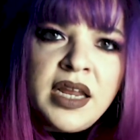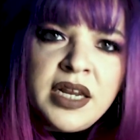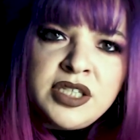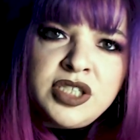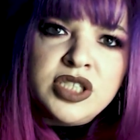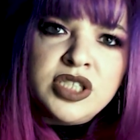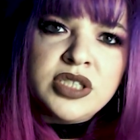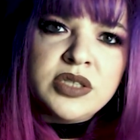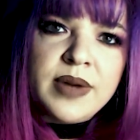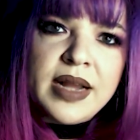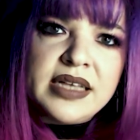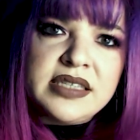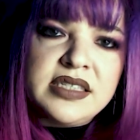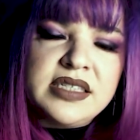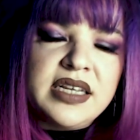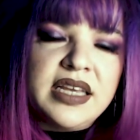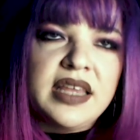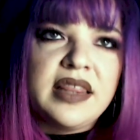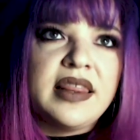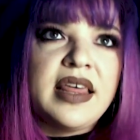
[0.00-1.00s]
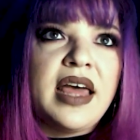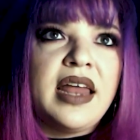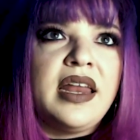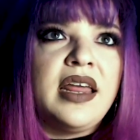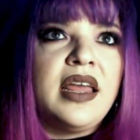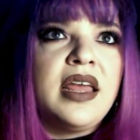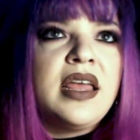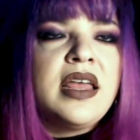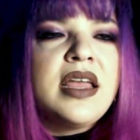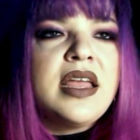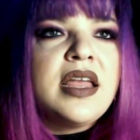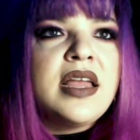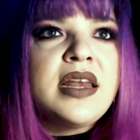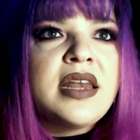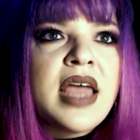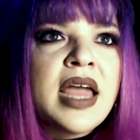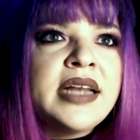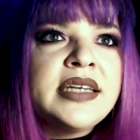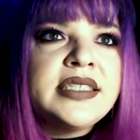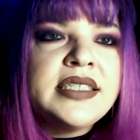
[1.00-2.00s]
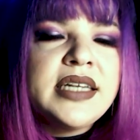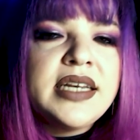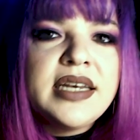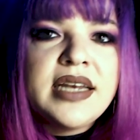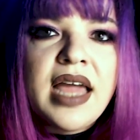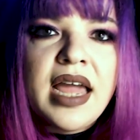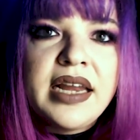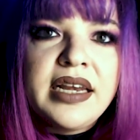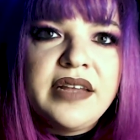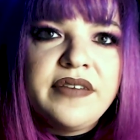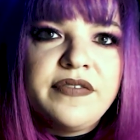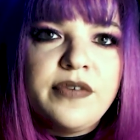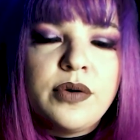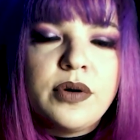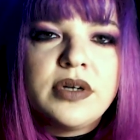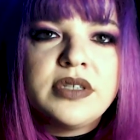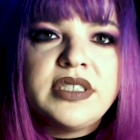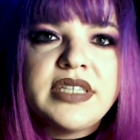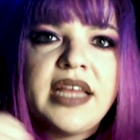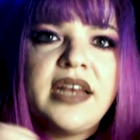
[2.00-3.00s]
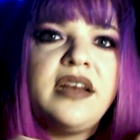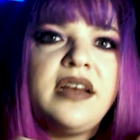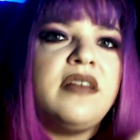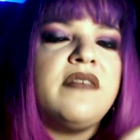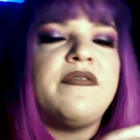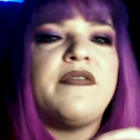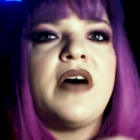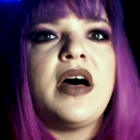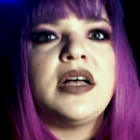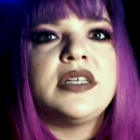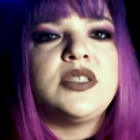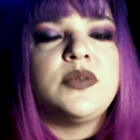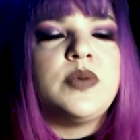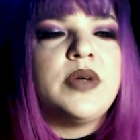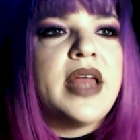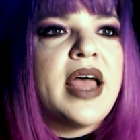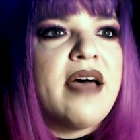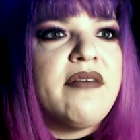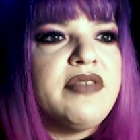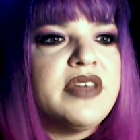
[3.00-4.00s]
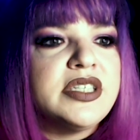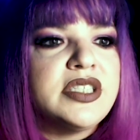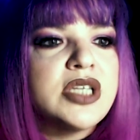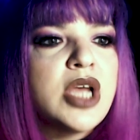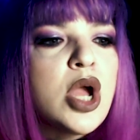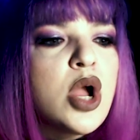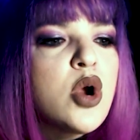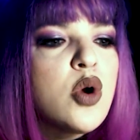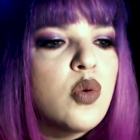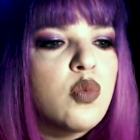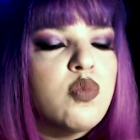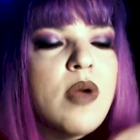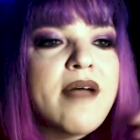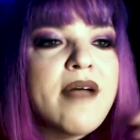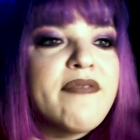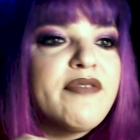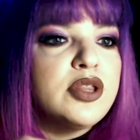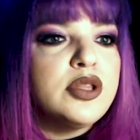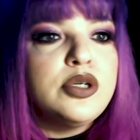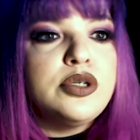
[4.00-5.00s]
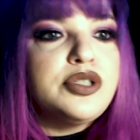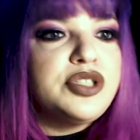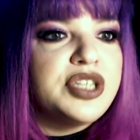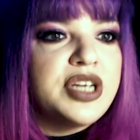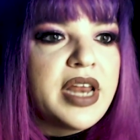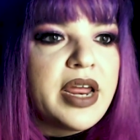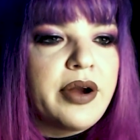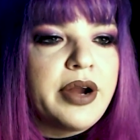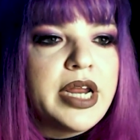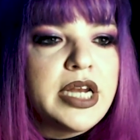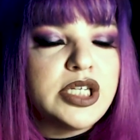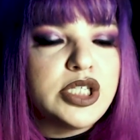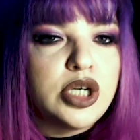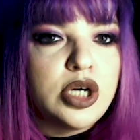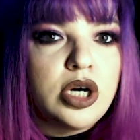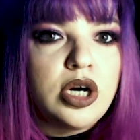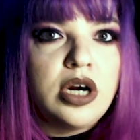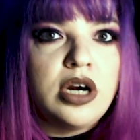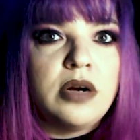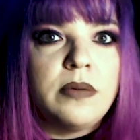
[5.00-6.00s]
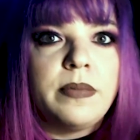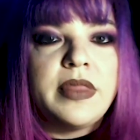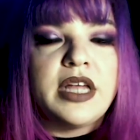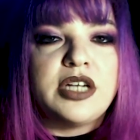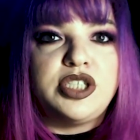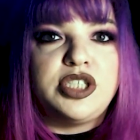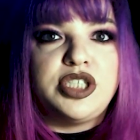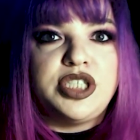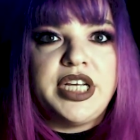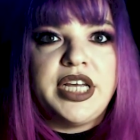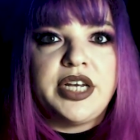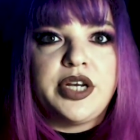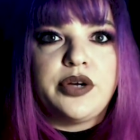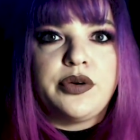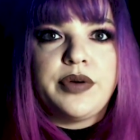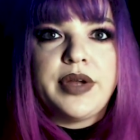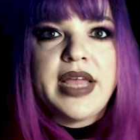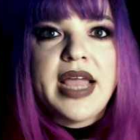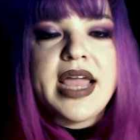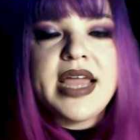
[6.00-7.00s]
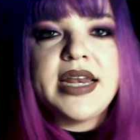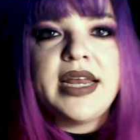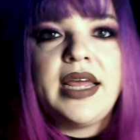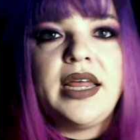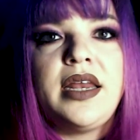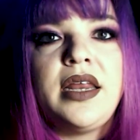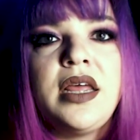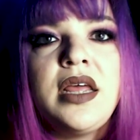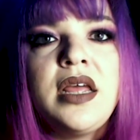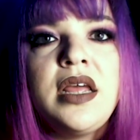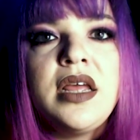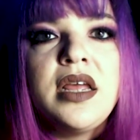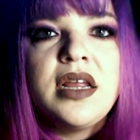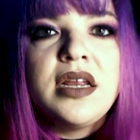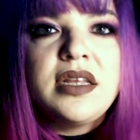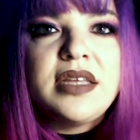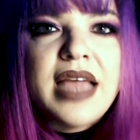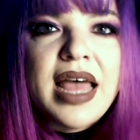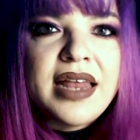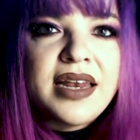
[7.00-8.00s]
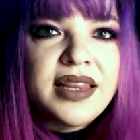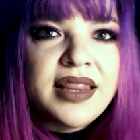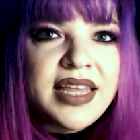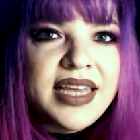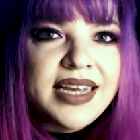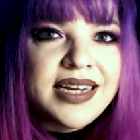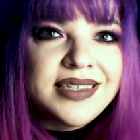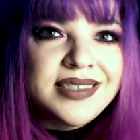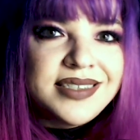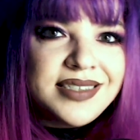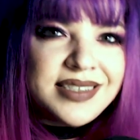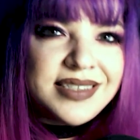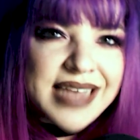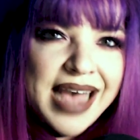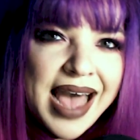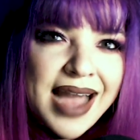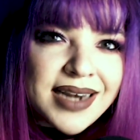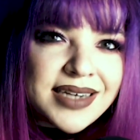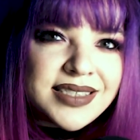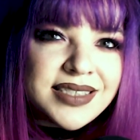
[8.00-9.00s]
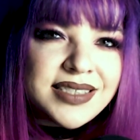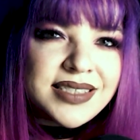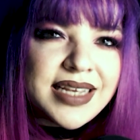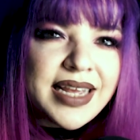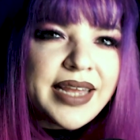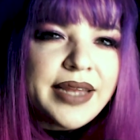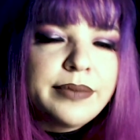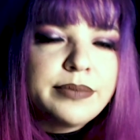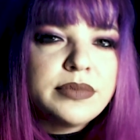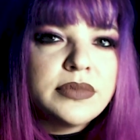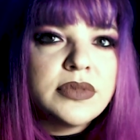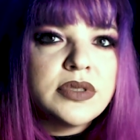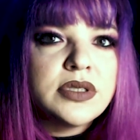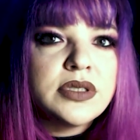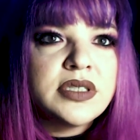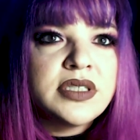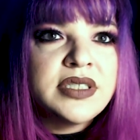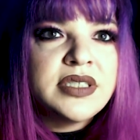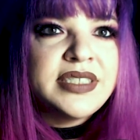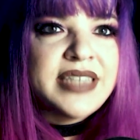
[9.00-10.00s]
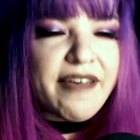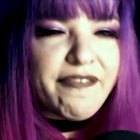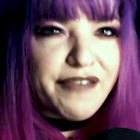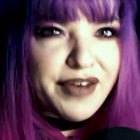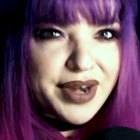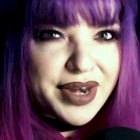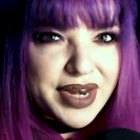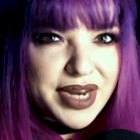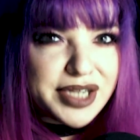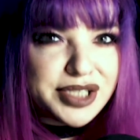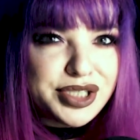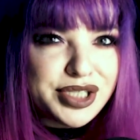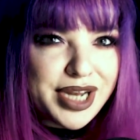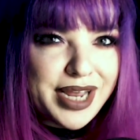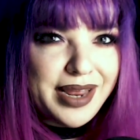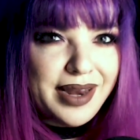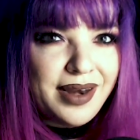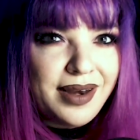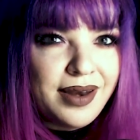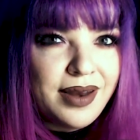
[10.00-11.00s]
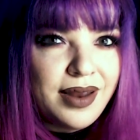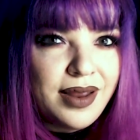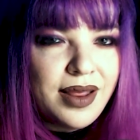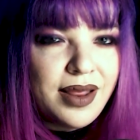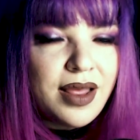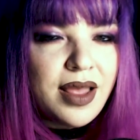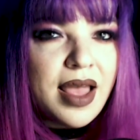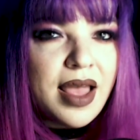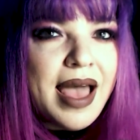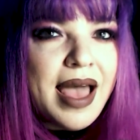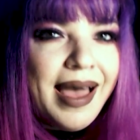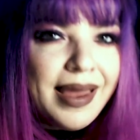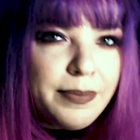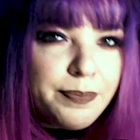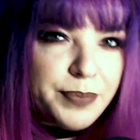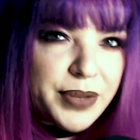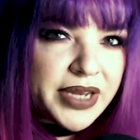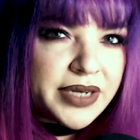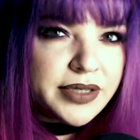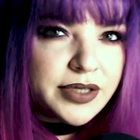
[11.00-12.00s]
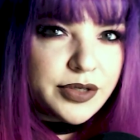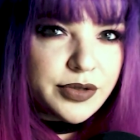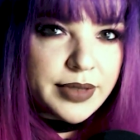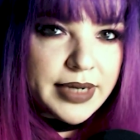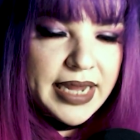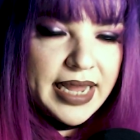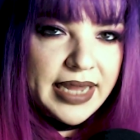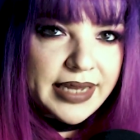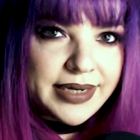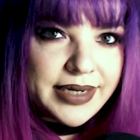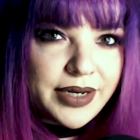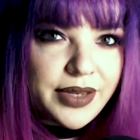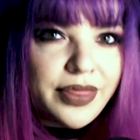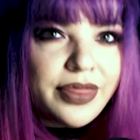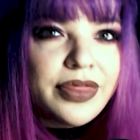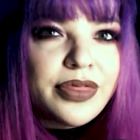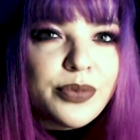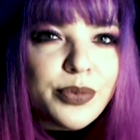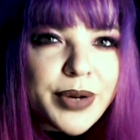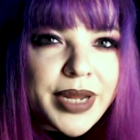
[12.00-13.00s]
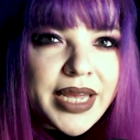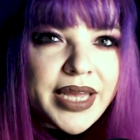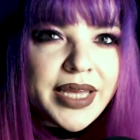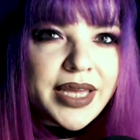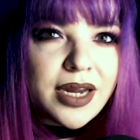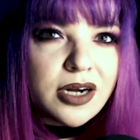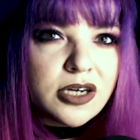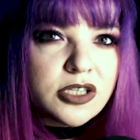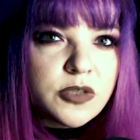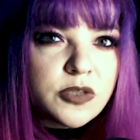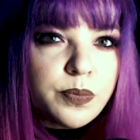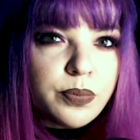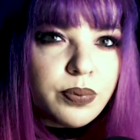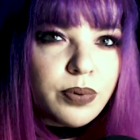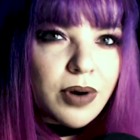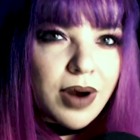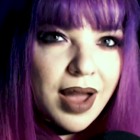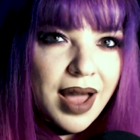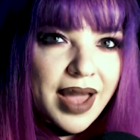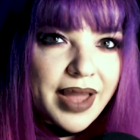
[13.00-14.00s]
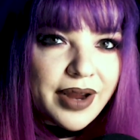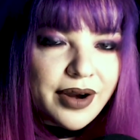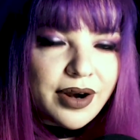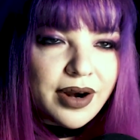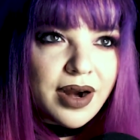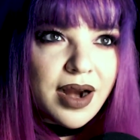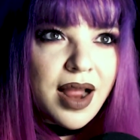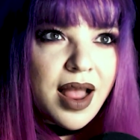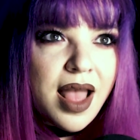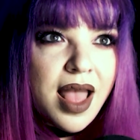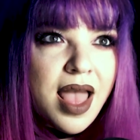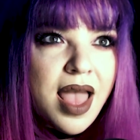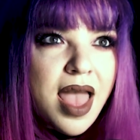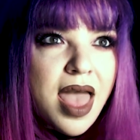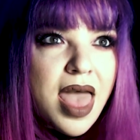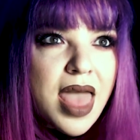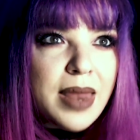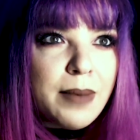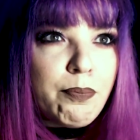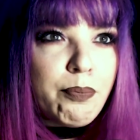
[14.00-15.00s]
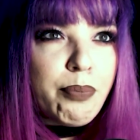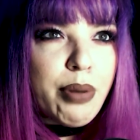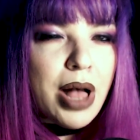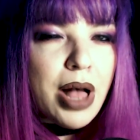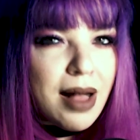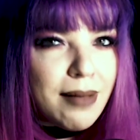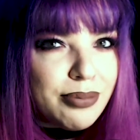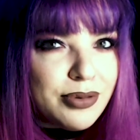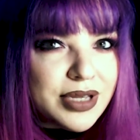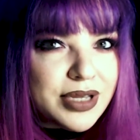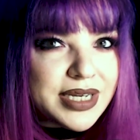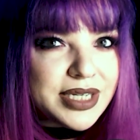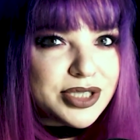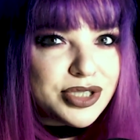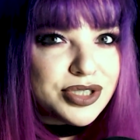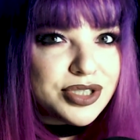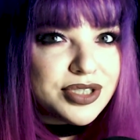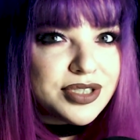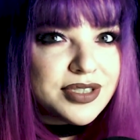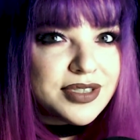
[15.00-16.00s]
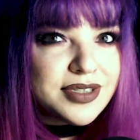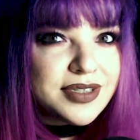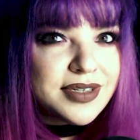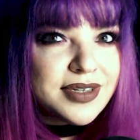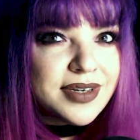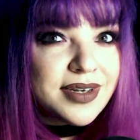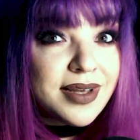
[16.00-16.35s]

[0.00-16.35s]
Interesting that in 1994, Dana DeFoss would have this revolutionary term that she had created, yet the exact same definition had been created 3 years prior and published